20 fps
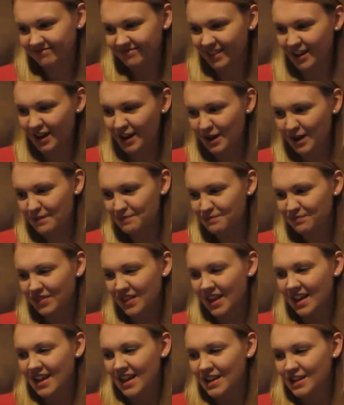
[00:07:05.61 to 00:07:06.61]
Um,
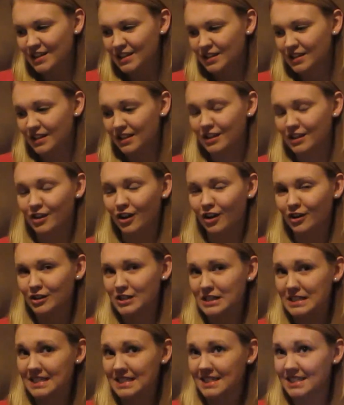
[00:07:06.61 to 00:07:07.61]
the doctor
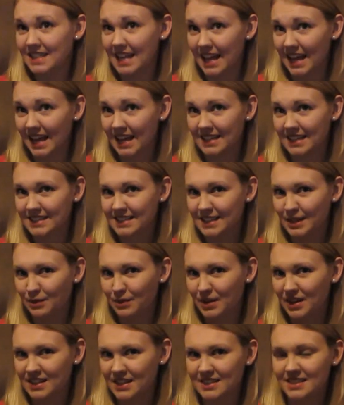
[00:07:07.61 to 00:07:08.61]
says that
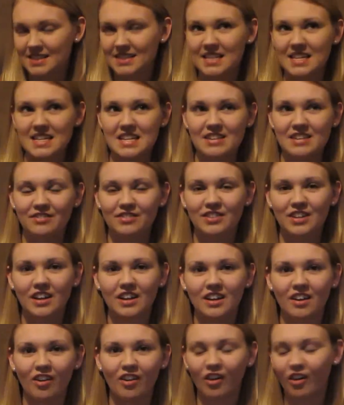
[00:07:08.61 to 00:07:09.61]
we conceived
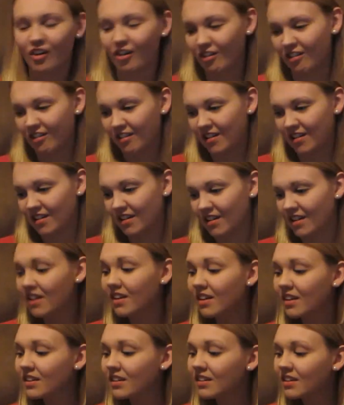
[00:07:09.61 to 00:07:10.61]

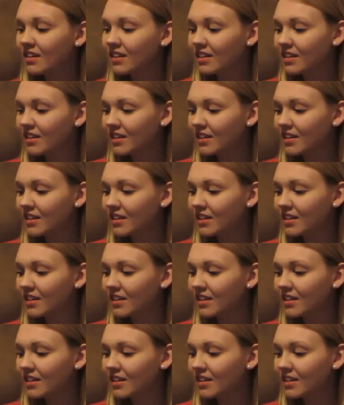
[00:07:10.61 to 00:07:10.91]
on